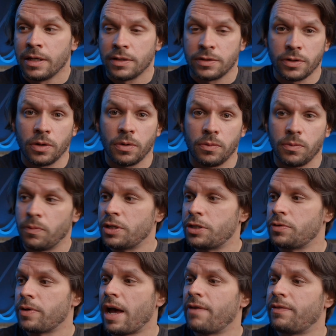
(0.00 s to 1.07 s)
So what
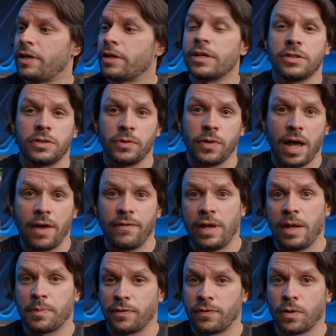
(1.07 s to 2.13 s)
you have here is you have
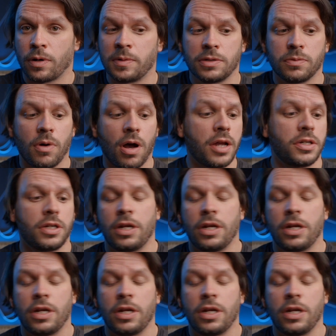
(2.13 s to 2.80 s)
a performance wash